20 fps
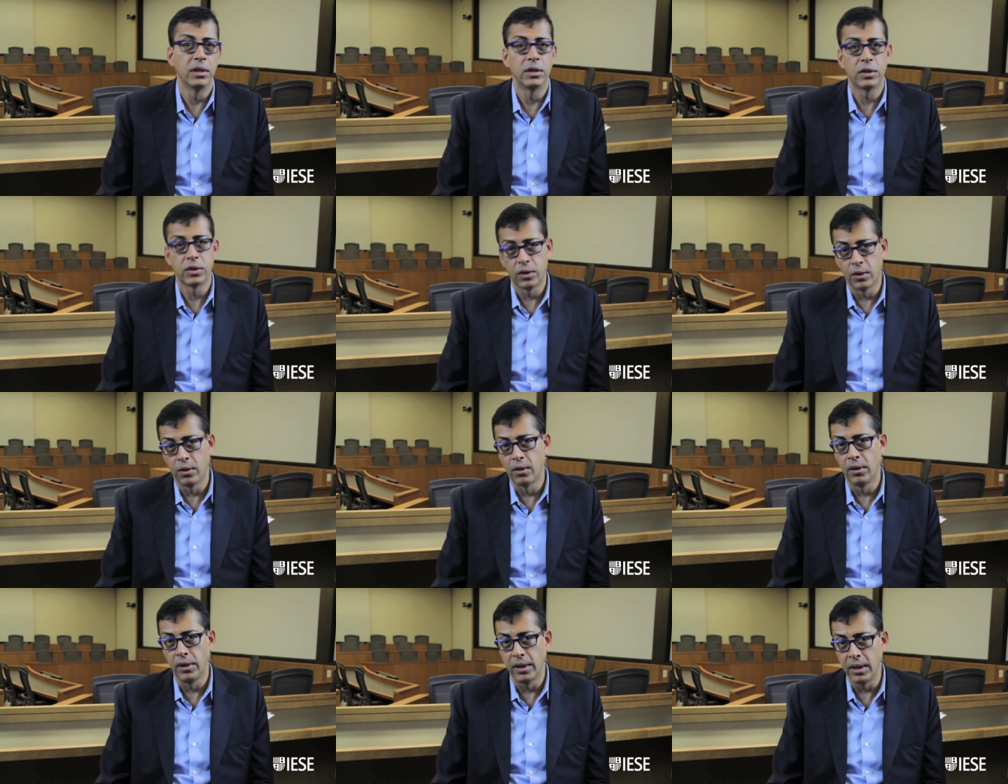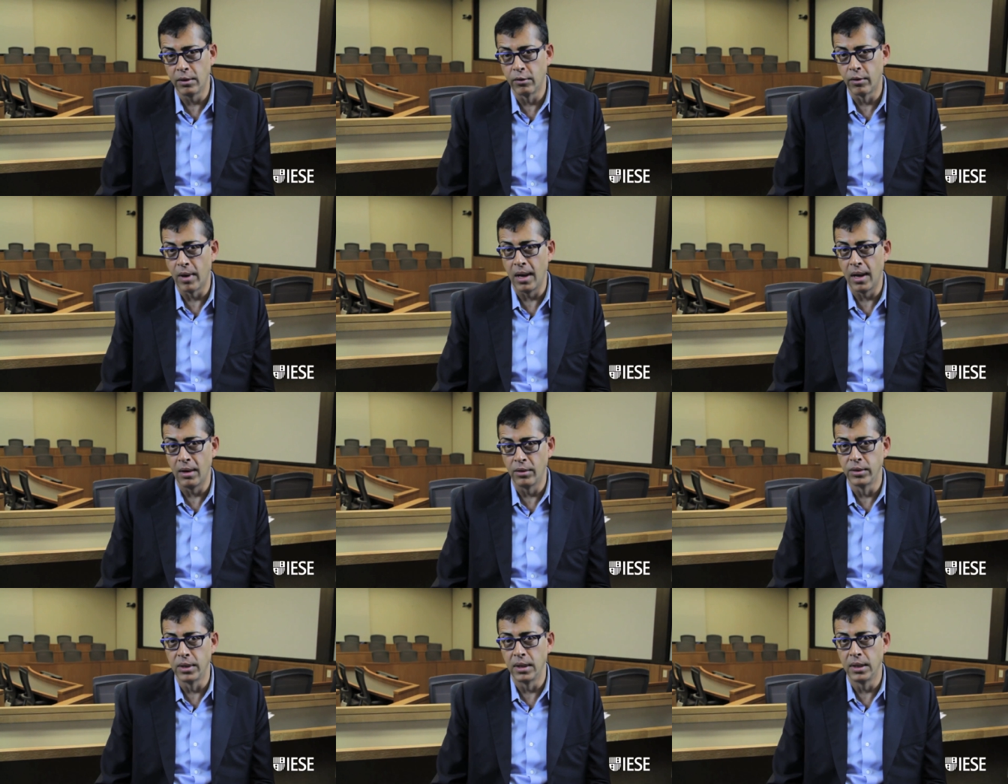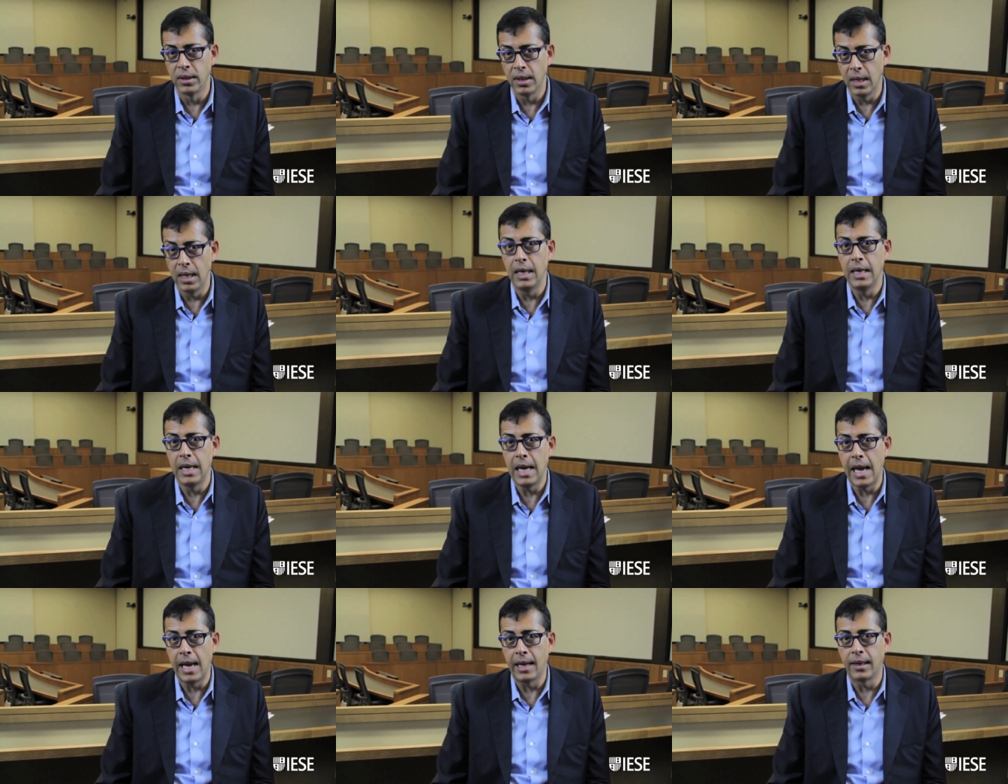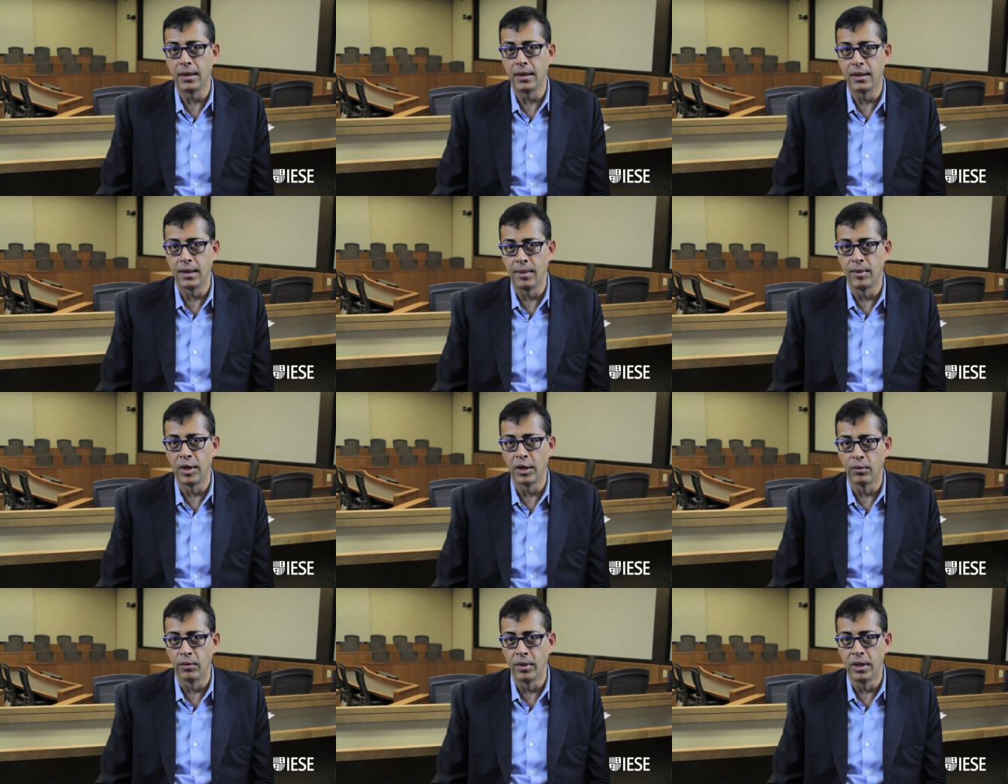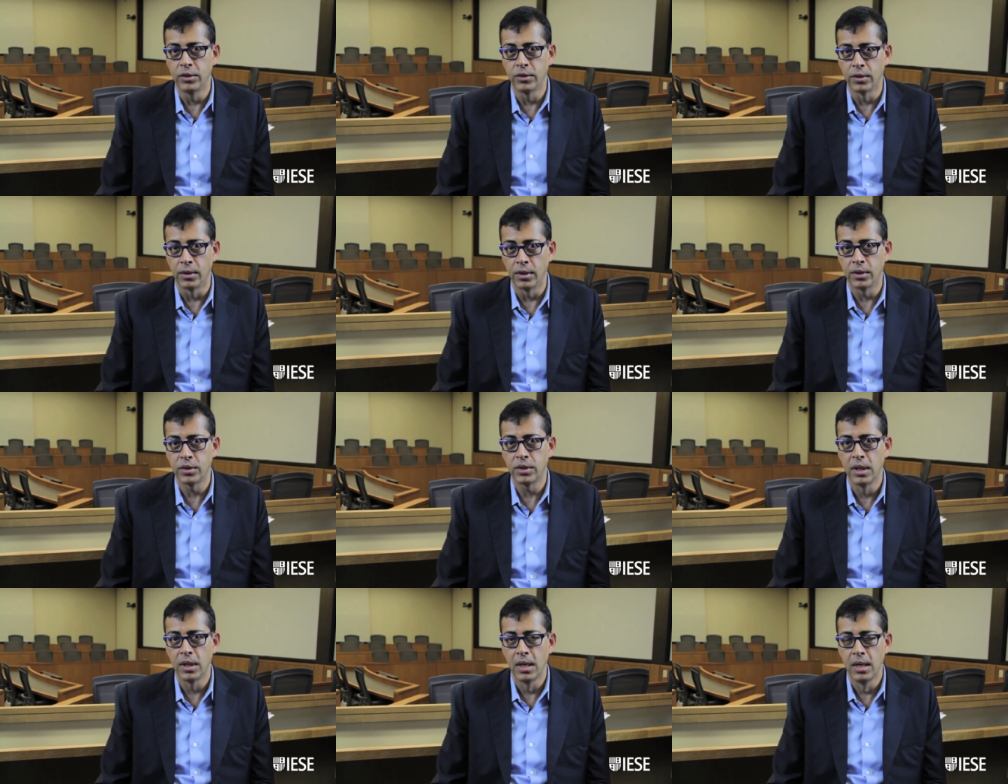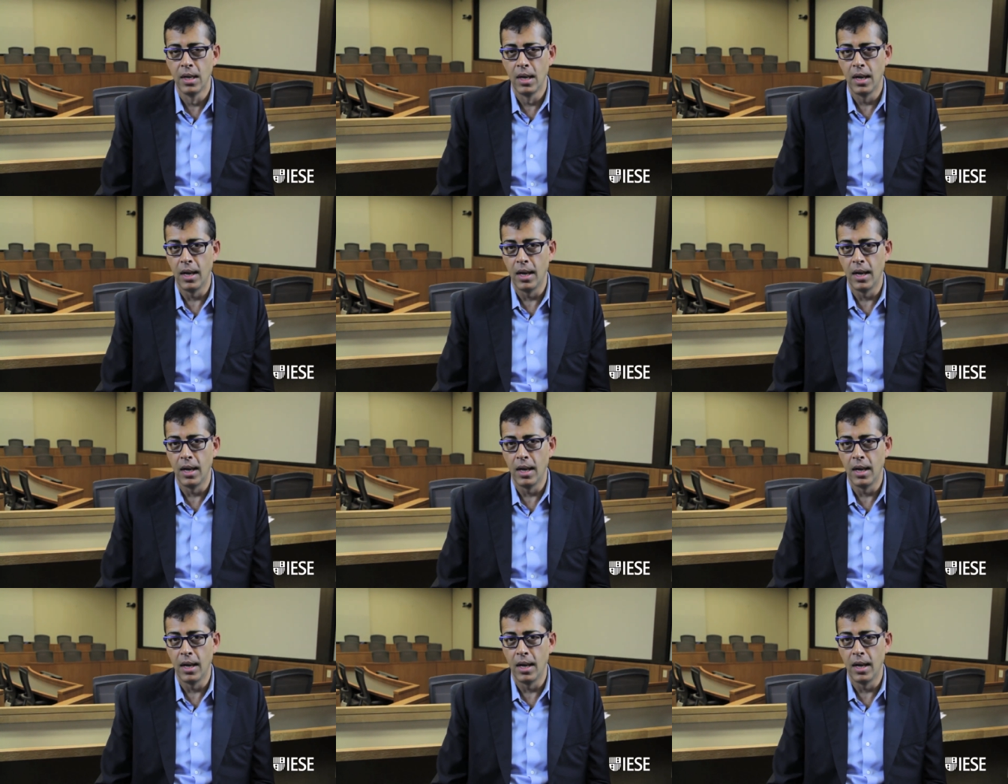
is thoroughly grounded in academic research.